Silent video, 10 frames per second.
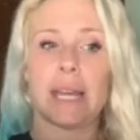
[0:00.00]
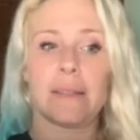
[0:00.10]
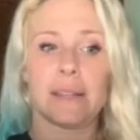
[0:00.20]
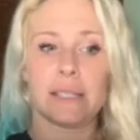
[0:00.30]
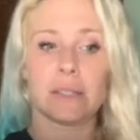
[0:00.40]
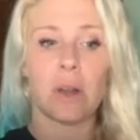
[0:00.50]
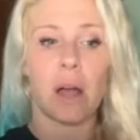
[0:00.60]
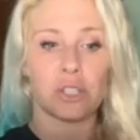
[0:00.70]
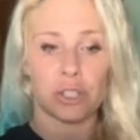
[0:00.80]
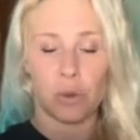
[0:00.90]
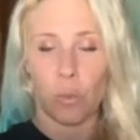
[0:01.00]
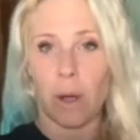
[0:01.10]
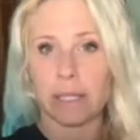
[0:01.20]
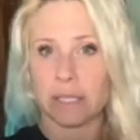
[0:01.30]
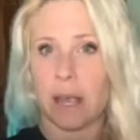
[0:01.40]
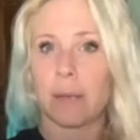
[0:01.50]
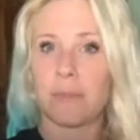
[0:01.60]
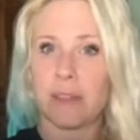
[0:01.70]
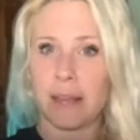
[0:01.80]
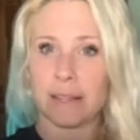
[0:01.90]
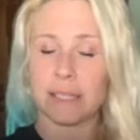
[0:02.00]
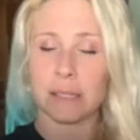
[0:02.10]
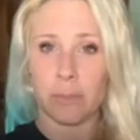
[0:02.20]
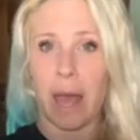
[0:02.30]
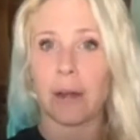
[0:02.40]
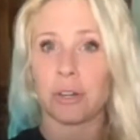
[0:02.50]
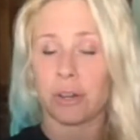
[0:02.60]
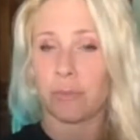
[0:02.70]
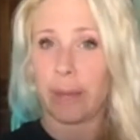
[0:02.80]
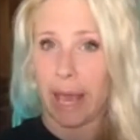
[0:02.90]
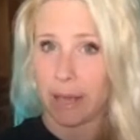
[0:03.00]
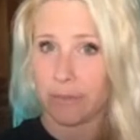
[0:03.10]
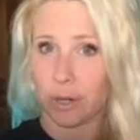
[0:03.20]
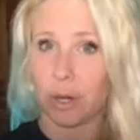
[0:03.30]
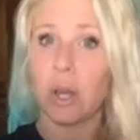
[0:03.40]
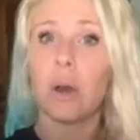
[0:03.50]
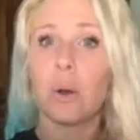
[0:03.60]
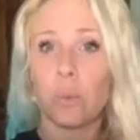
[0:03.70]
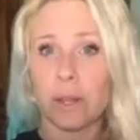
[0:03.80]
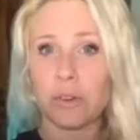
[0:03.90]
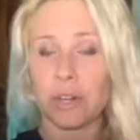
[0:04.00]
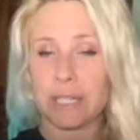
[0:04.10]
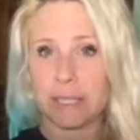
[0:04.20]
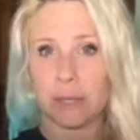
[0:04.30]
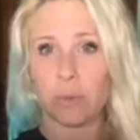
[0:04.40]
And this is not just a one-time thing. This is a pattern of behavior with Chrissy.